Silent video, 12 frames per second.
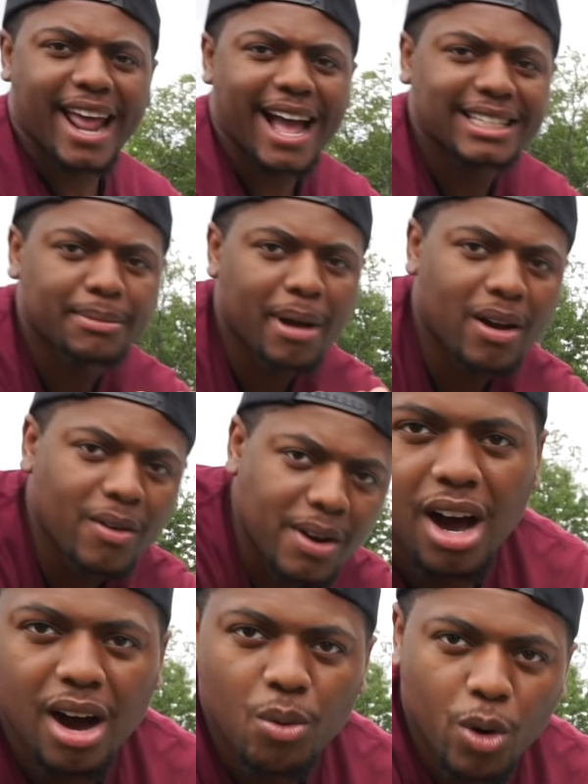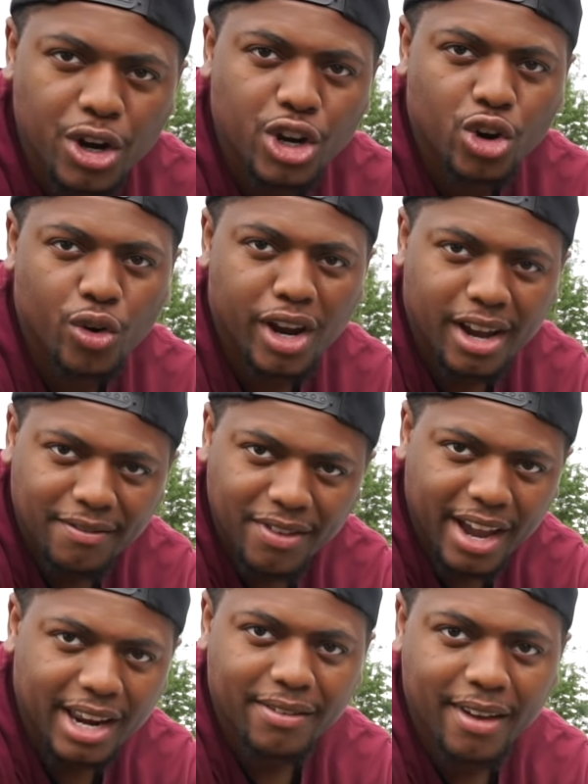it adds about 1 degree of
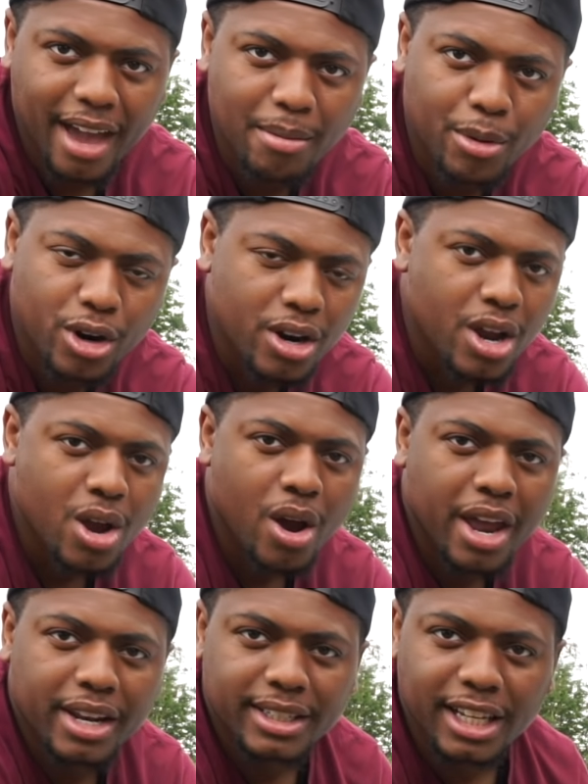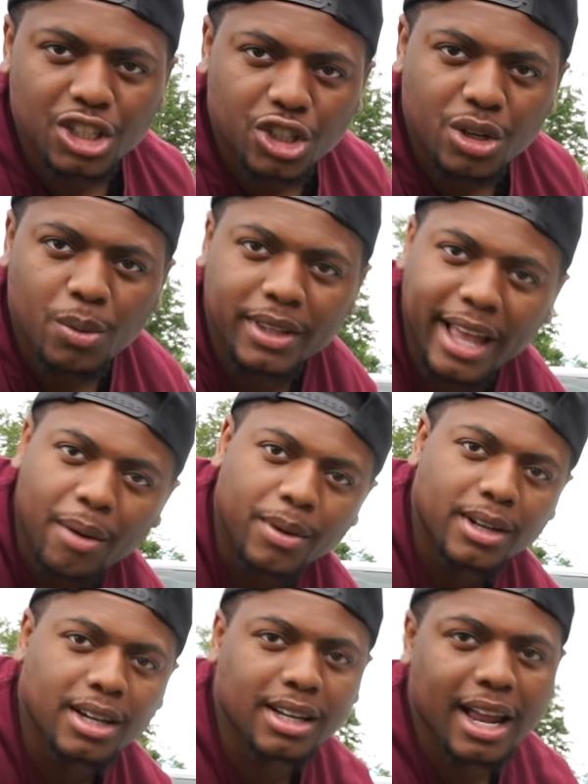negative camber, and essentially what that
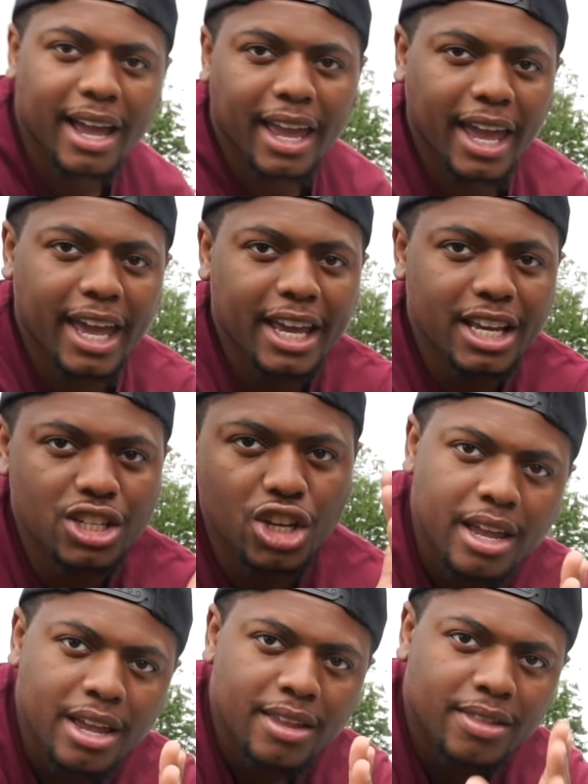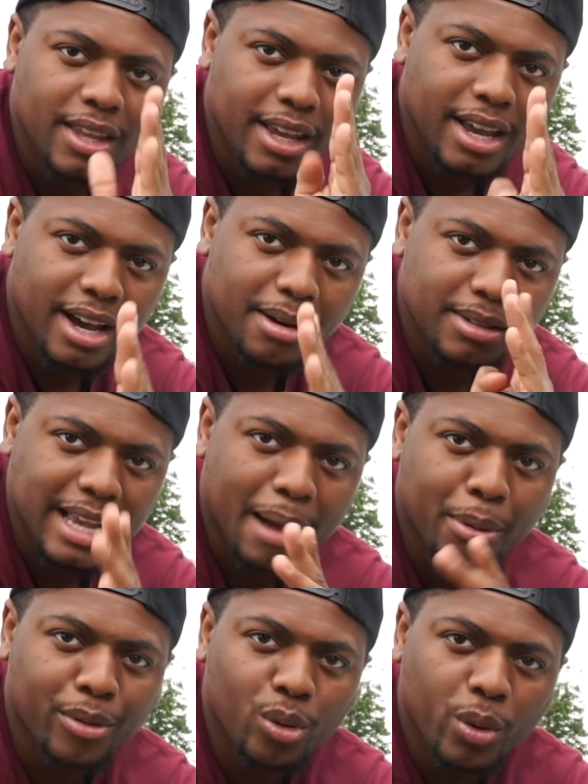would look like is the
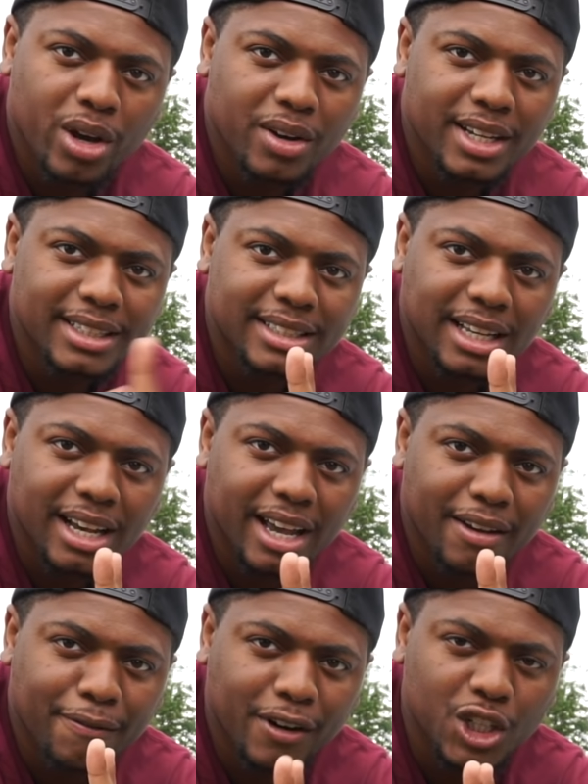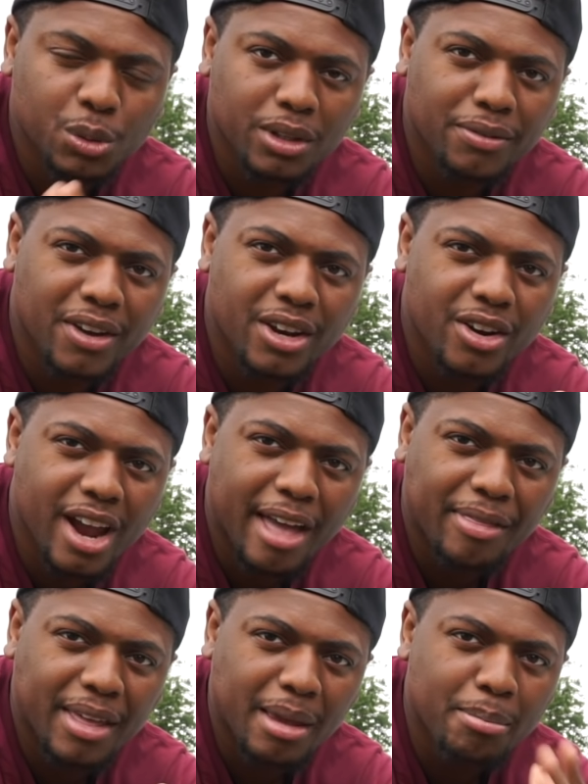top of the wheel is flush with the fender
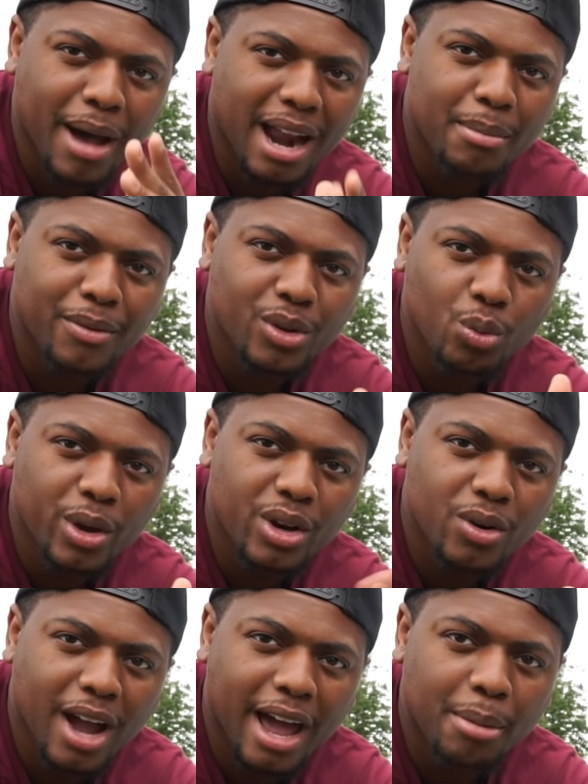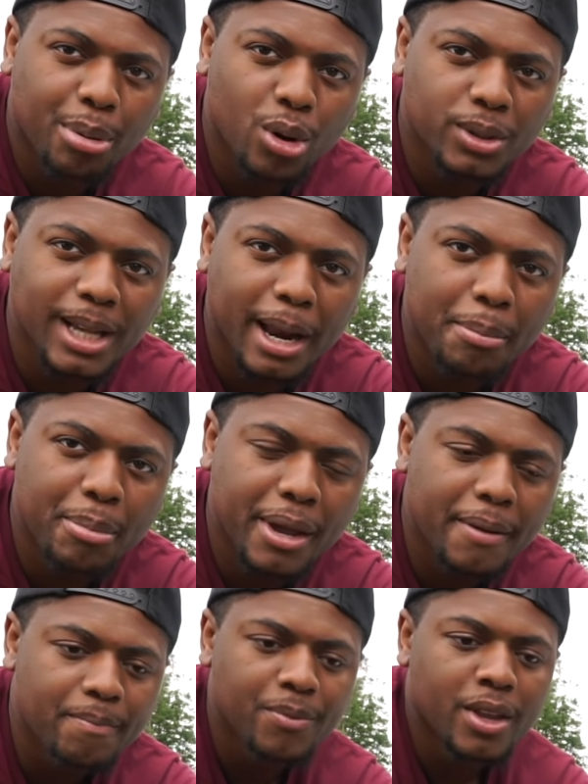and the bottom of the wheel kind of pokes out a
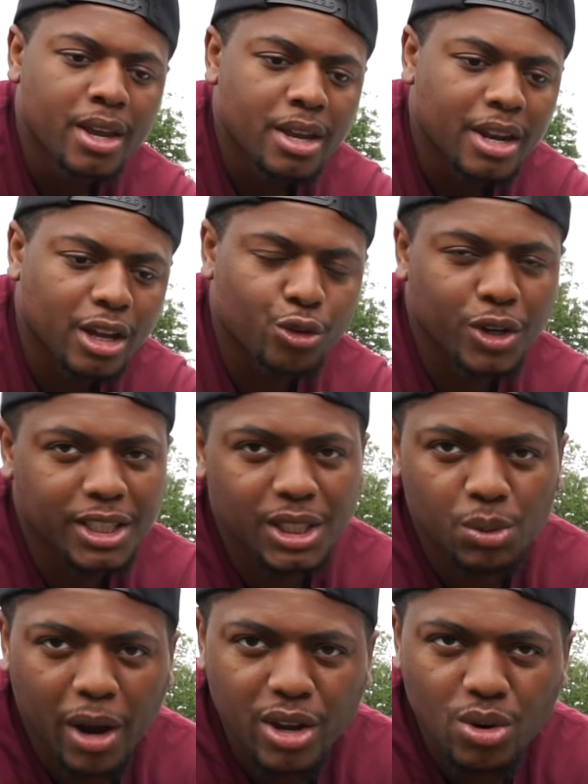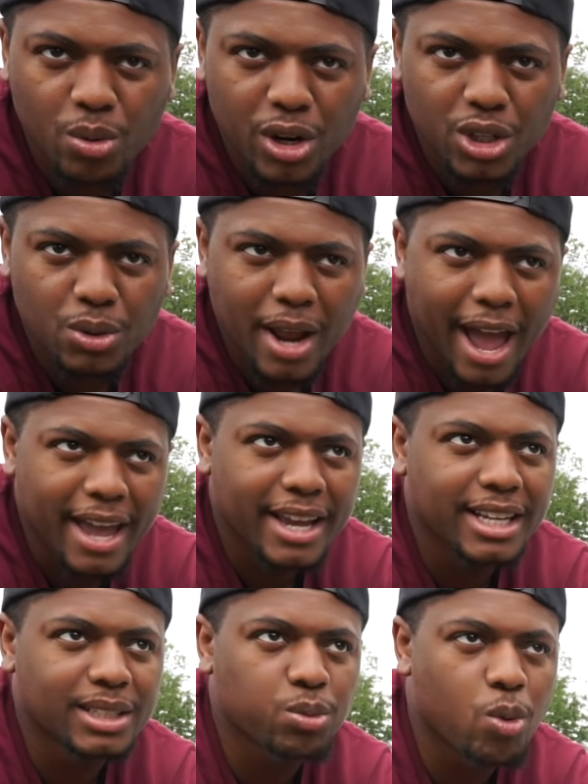bit. Now the reasons why you want to do that
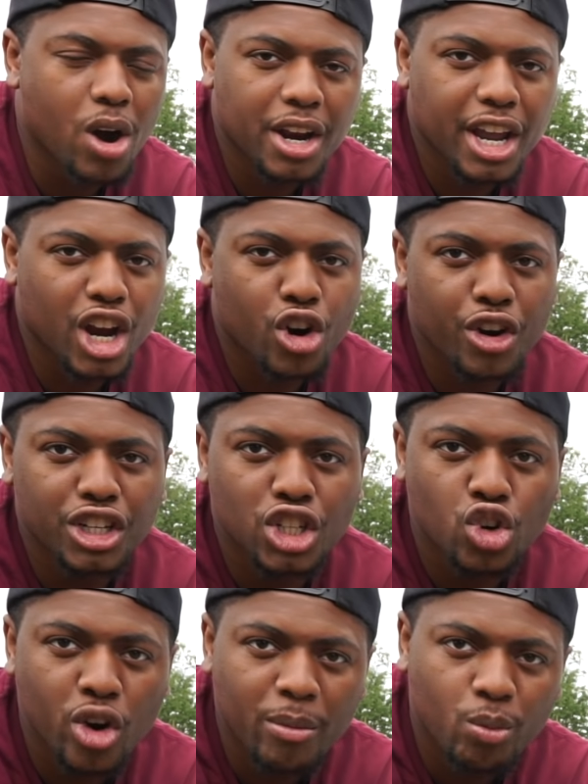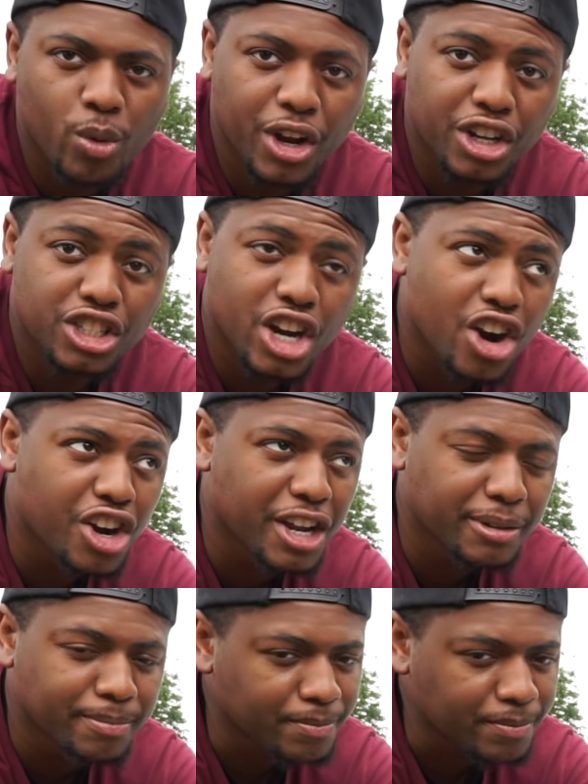is, one, increased grip when you're turning,